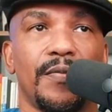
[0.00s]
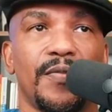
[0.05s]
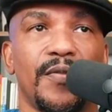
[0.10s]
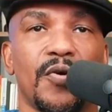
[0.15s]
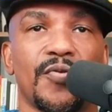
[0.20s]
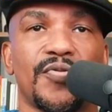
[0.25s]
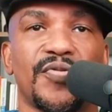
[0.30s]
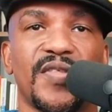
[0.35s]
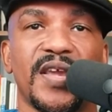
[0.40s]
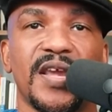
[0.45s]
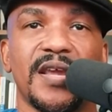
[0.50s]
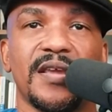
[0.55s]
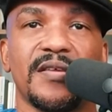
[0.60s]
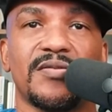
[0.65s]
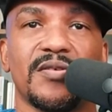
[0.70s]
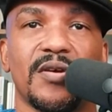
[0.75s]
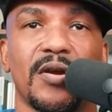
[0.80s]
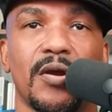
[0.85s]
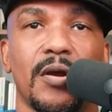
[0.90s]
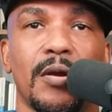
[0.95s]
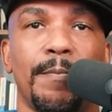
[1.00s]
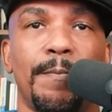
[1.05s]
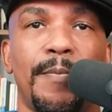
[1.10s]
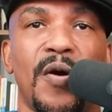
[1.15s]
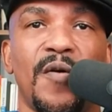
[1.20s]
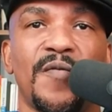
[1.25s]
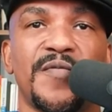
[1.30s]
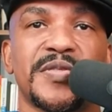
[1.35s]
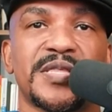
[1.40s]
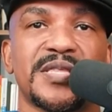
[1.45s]
Those things are
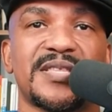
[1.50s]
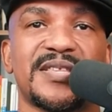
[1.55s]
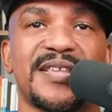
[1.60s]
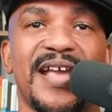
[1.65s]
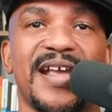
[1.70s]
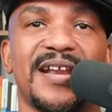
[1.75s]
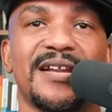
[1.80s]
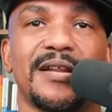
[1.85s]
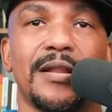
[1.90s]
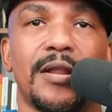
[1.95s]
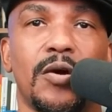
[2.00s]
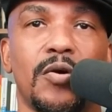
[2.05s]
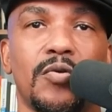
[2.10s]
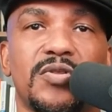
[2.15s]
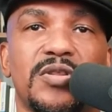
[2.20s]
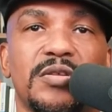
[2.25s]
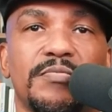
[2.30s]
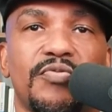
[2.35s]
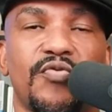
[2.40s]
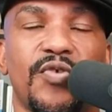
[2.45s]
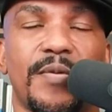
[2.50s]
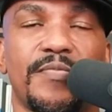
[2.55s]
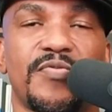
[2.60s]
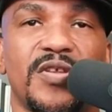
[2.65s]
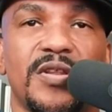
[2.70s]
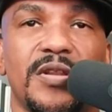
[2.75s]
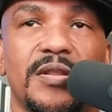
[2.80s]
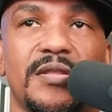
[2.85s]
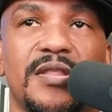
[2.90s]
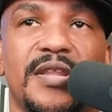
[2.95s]
both standalone
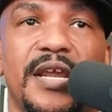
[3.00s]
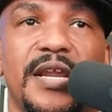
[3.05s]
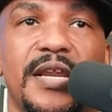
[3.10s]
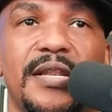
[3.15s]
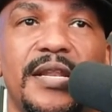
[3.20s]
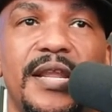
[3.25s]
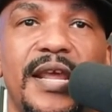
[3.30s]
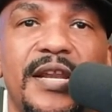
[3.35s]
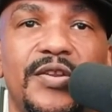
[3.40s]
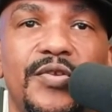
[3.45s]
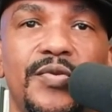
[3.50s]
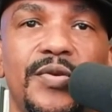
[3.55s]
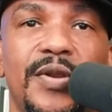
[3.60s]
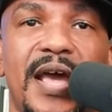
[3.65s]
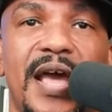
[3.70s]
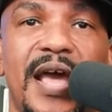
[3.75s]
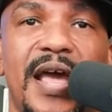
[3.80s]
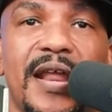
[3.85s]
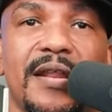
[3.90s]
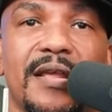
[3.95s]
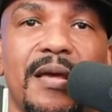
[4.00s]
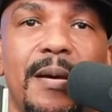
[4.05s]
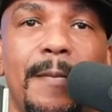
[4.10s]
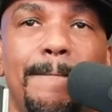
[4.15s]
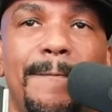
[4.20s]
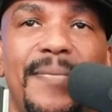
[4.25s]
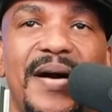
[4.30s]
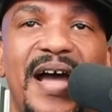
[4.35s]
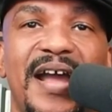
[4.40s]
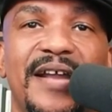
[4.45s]
subscriptions. They they do not
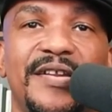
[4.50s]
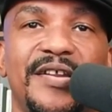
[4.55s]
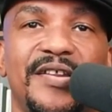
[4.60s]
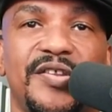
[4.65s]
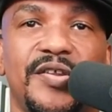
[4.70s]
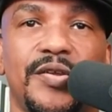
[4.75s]
combine the